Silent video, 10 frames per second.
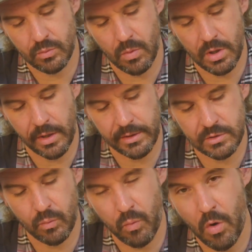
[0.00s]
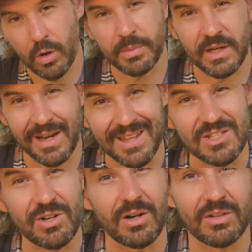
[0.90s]
was warped and had
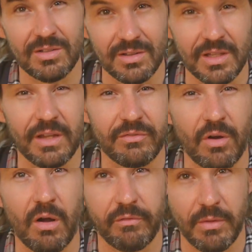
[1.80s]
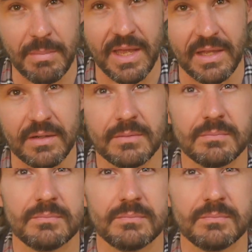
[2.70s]
started to lift off the bed.